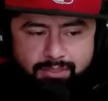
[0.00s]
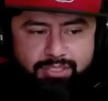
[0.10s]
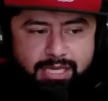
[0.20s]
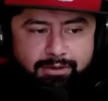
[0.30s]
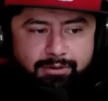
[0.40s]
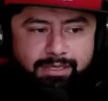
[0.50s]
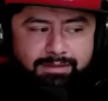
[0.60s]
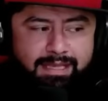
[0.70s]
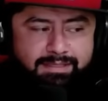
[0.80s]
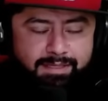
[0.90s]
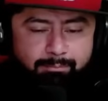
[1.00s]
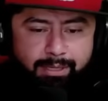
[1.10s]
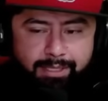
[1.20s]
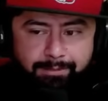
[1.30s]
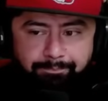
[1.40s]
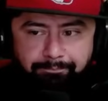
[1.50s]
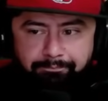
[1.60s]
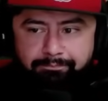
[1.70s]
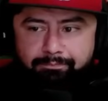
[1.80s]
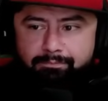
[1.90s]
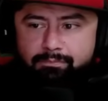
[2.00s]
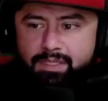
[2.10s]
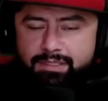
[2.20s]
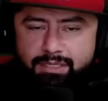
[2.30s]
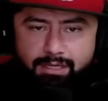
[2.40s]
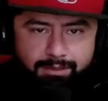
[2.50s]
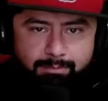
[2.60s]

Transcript: channel, hit that sub button. Turn on the